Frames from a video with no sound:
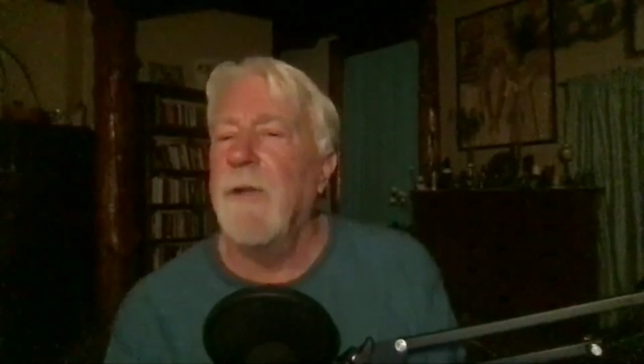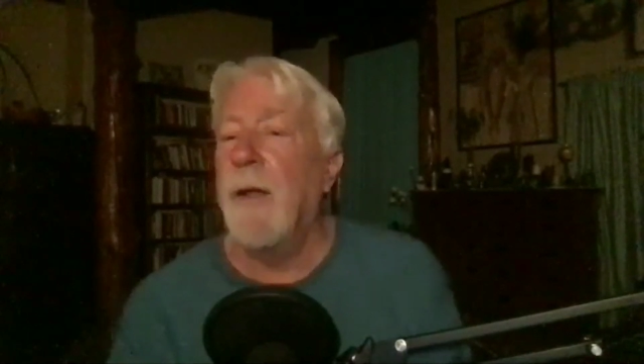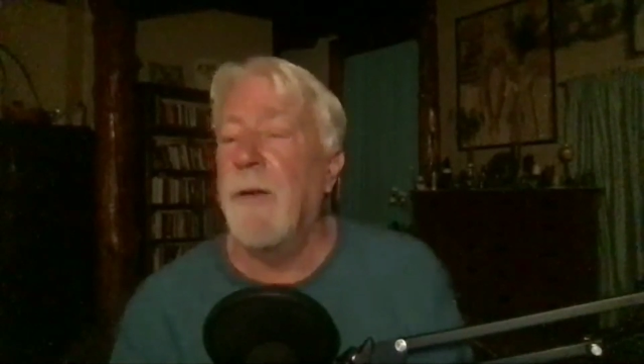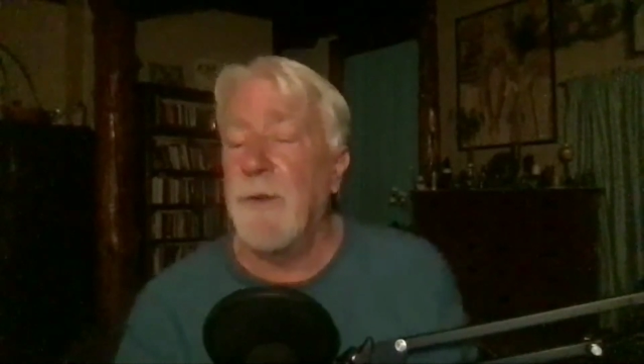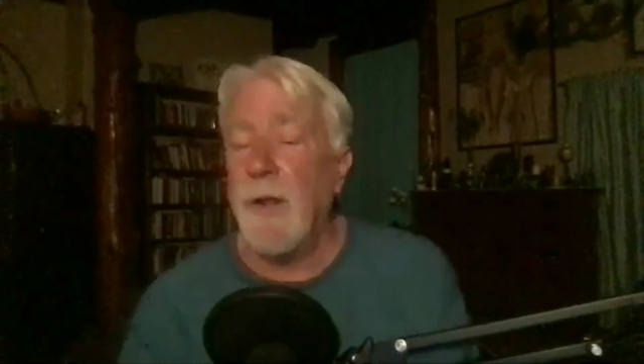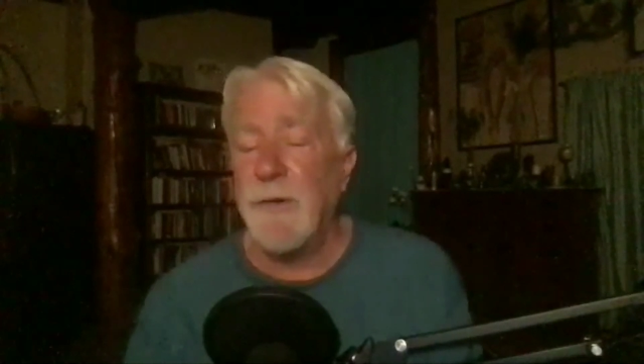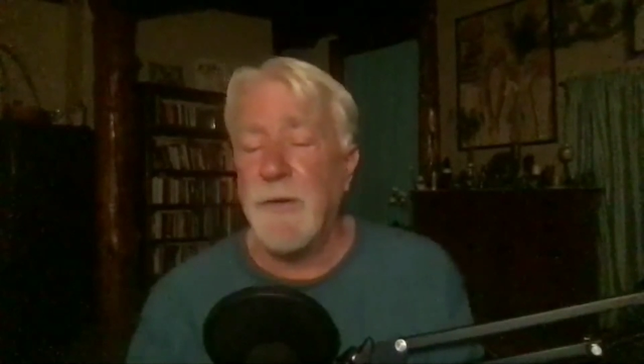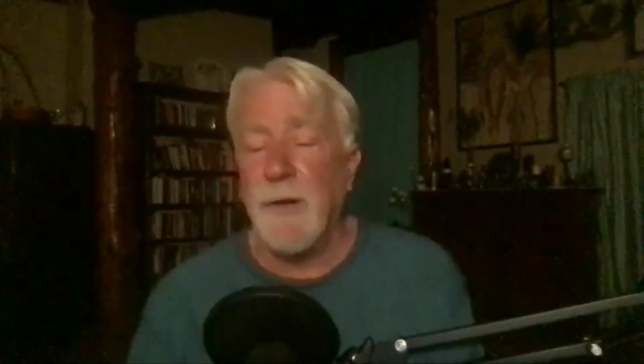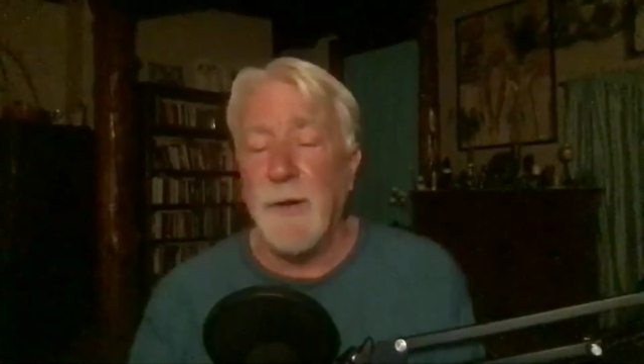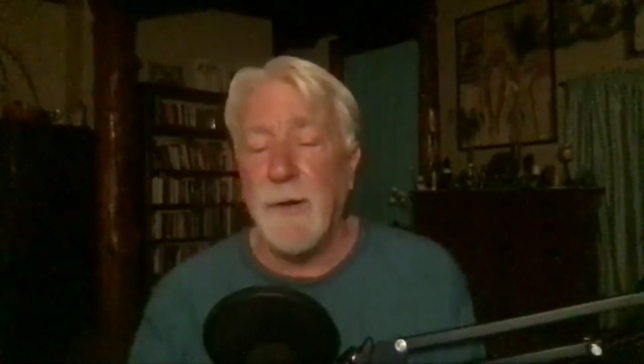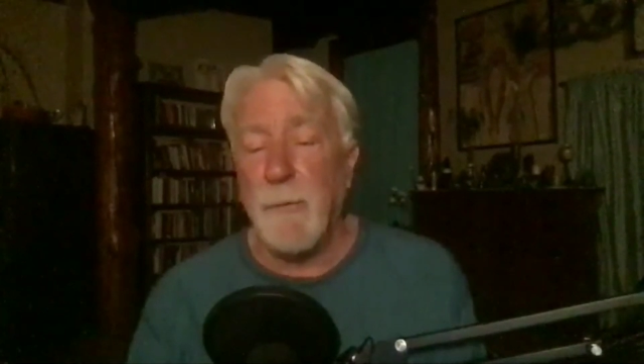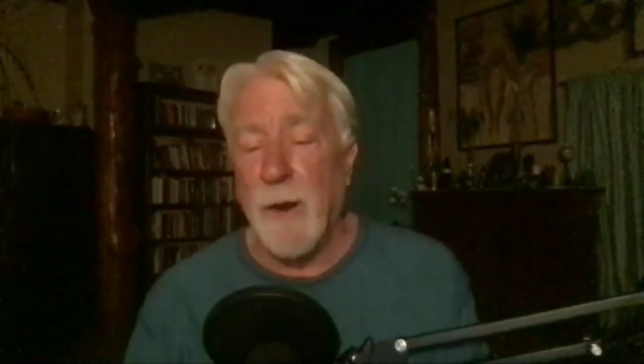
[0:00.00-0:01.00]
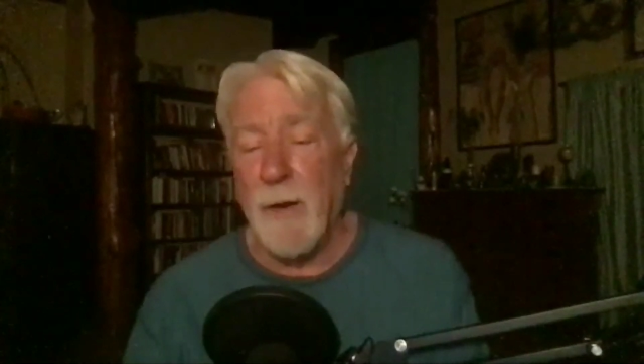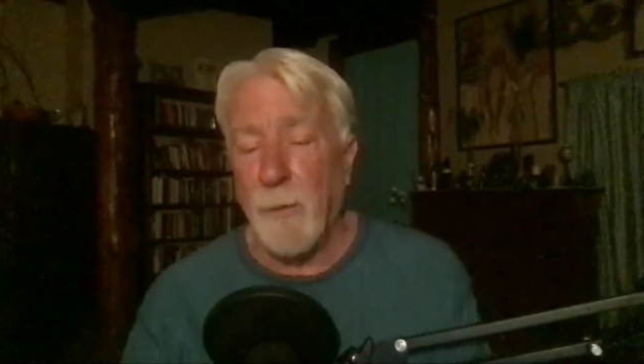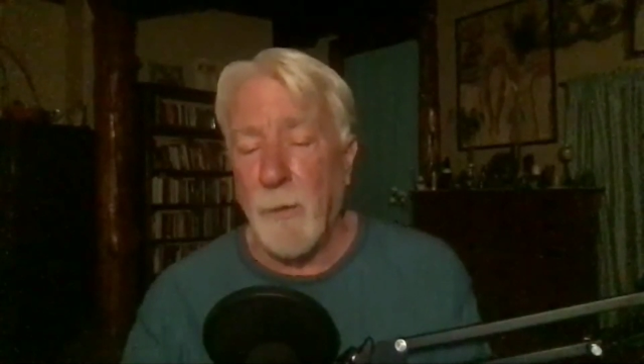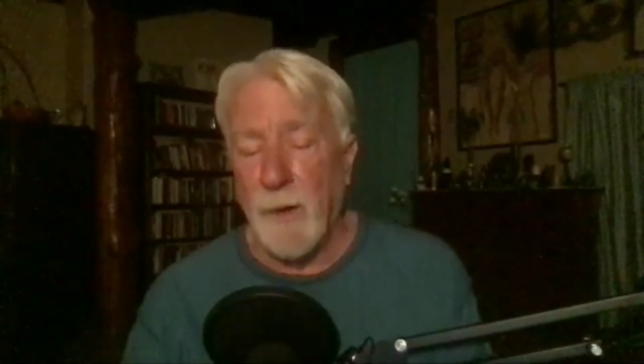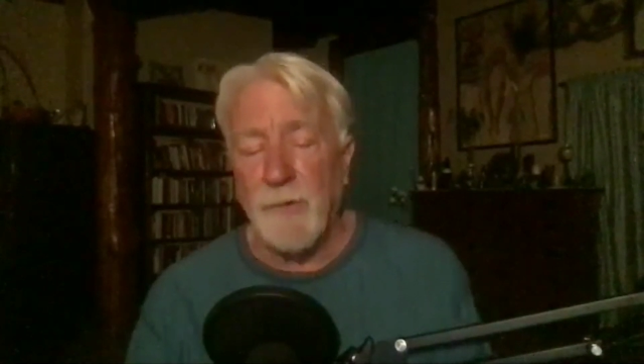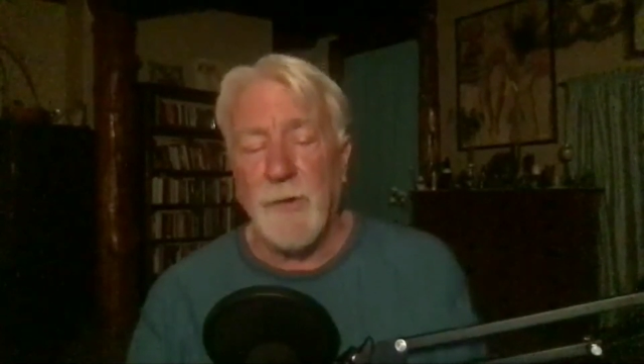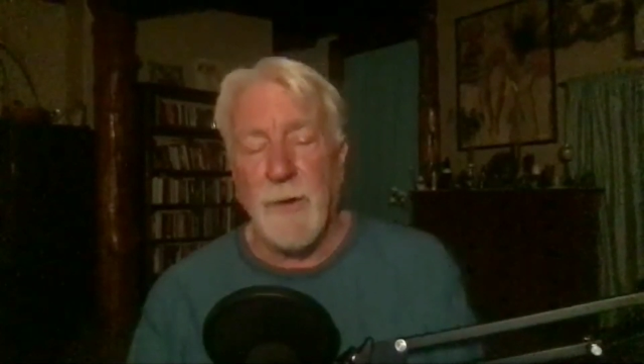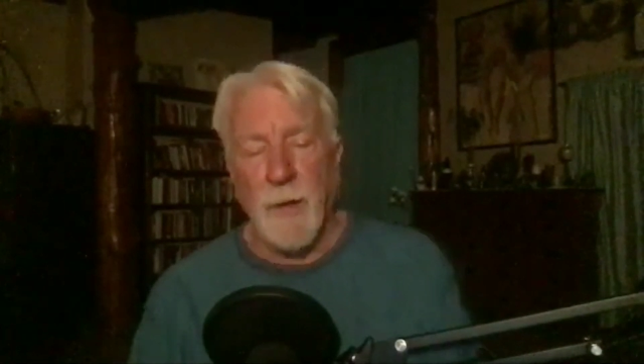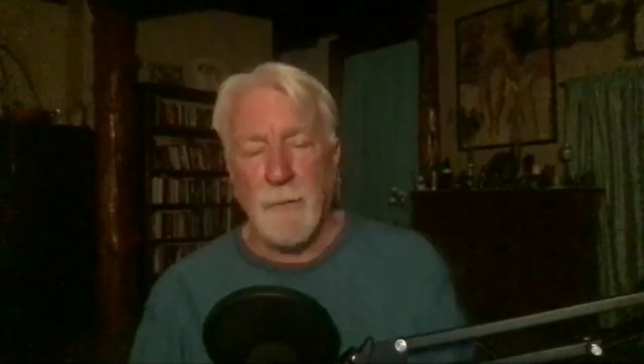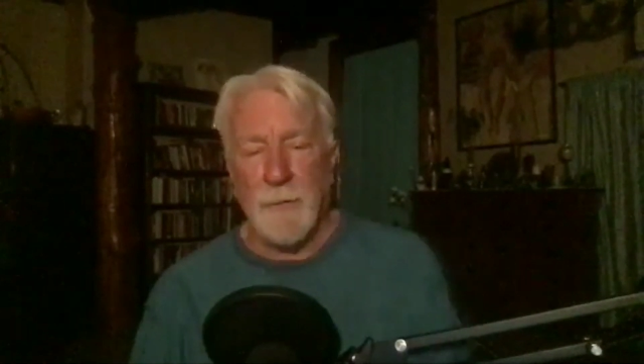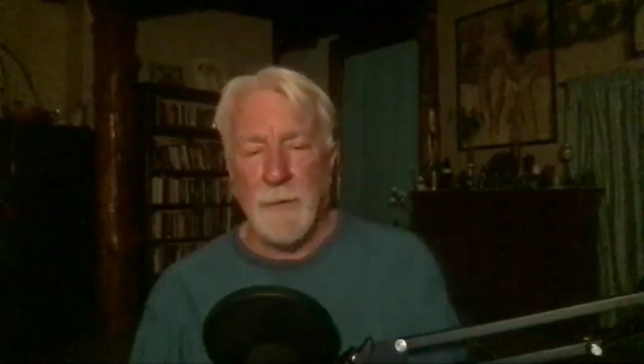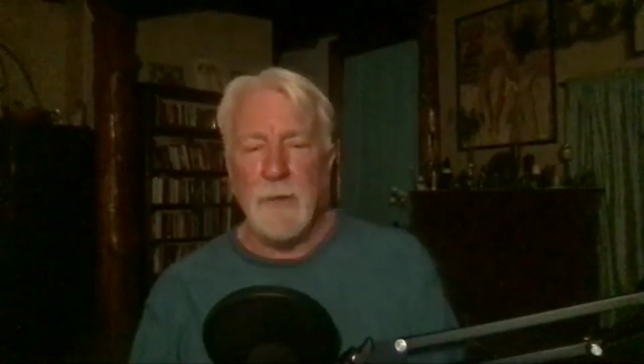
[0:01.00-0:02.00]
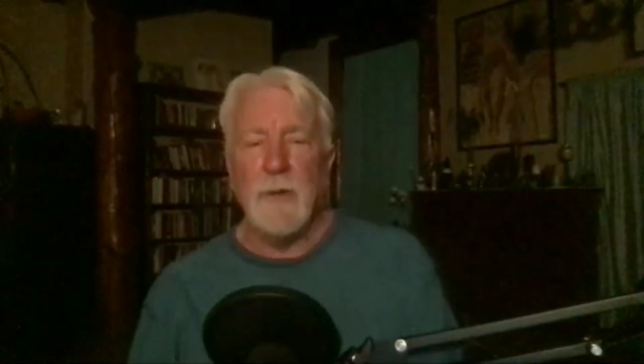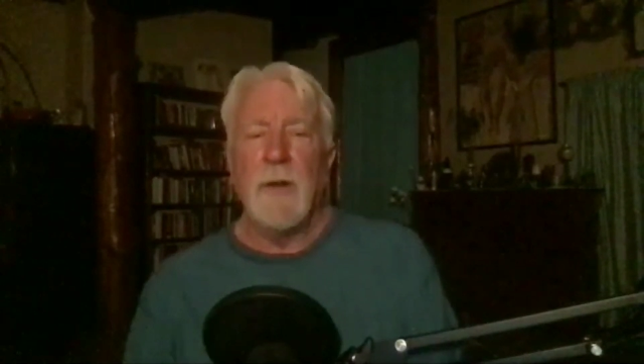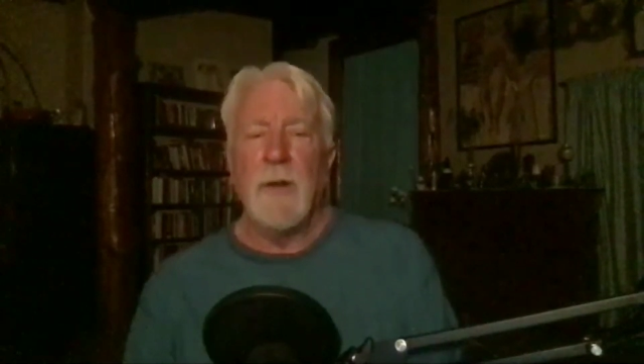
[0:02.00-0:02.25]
ascension by the way is another